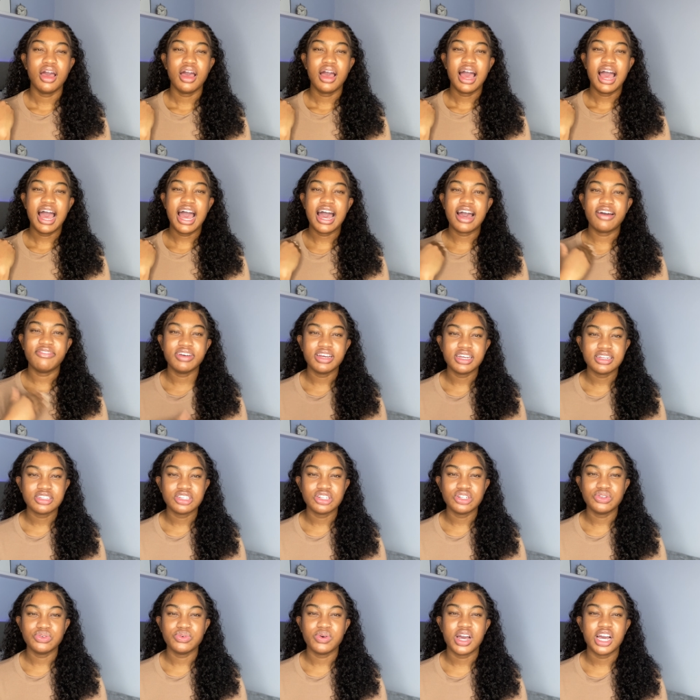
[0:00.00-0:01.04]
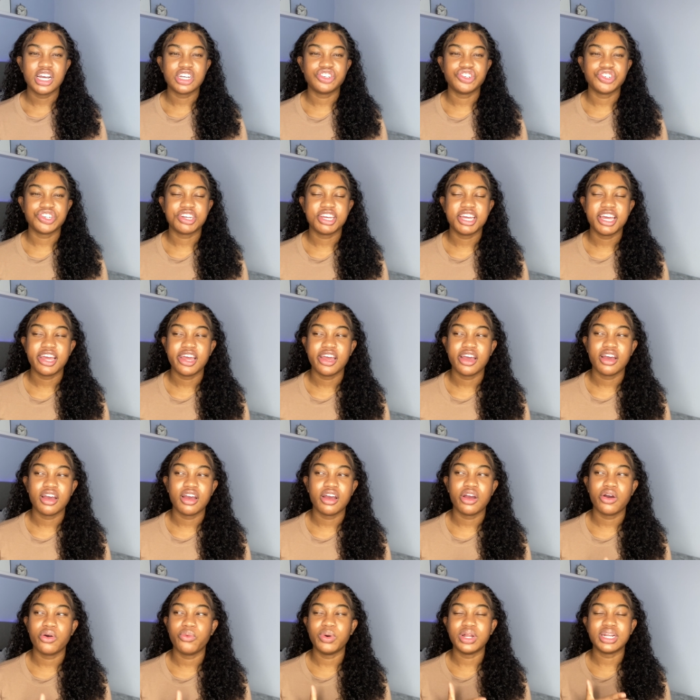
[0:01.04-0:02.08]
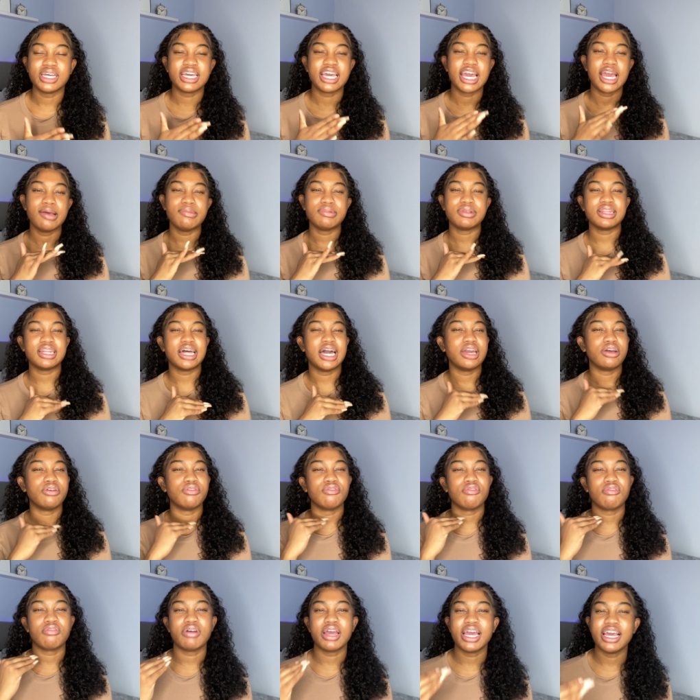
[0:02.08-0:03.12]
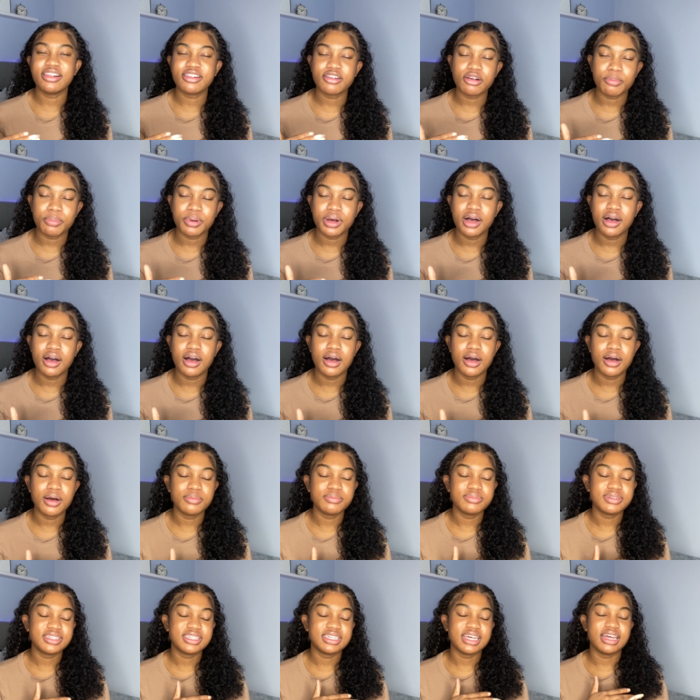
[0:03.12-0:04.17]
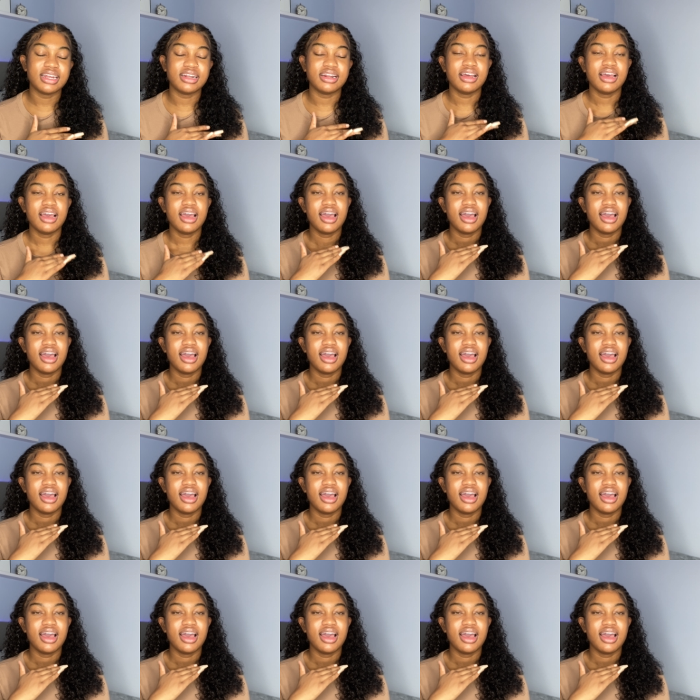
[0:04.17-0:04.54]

having to do extra care when it came to like razor bumps and